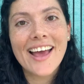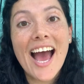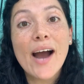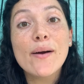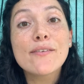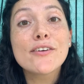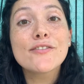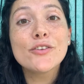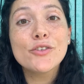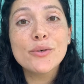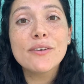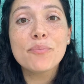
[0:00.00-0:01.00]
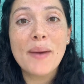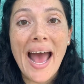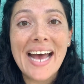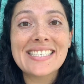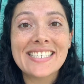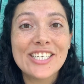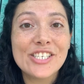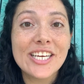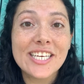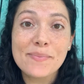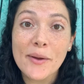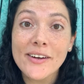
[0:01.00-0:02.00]
However, if you do have past teaching
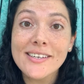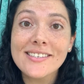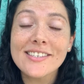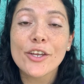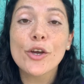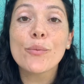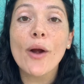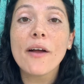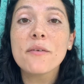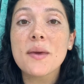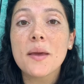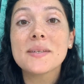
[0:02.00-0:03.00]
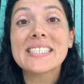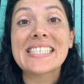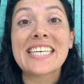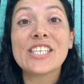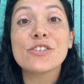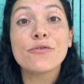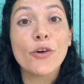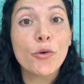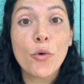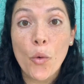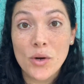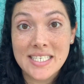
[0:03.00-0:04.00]
experience, then you'll probably be able to teach full
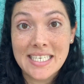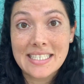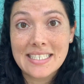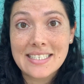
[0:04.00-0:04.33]
courses.